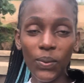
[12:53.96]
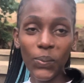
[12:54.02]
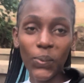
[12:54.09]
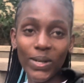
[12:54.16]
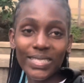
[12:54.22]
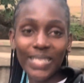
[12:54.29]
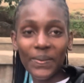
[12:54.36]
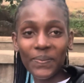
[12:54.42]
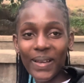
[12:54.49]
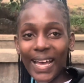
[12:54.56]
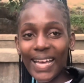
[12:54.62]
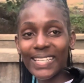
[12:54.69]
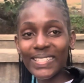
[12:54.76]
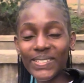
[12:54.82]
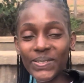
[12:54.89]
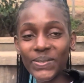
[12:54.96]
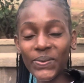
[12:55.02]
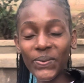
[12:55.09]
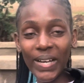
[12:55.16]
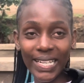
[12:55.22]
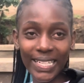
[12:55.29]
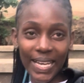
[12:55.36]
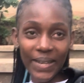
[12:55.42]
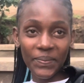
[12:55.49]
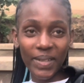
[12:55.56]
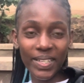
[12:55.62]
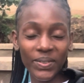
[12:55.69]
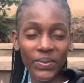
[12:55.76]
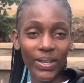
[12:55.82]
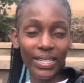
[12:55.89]
what's up guys welcome
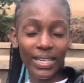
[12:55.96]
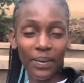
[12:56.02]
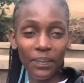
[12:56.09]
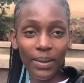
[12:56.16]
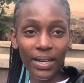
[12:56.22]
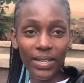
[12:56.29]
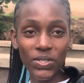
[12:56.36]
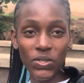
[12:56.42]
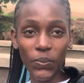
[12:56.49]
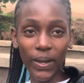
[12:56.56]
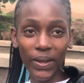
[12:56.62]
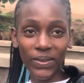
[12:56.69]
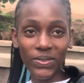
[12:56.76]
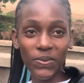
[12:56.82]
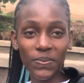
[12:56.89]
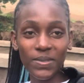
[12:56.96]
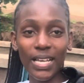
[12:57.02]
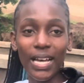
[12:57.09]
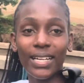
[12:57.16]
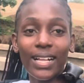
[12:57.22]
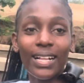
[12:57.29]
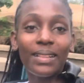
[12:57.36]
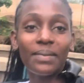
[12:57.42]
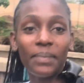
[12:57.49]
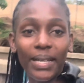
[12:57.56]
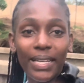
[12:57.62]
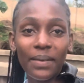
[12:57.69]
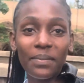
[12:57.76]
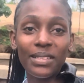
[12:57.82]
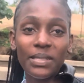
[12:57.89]
and welcome back to my youtube channel my
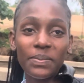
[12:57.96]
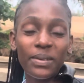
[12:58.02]
name is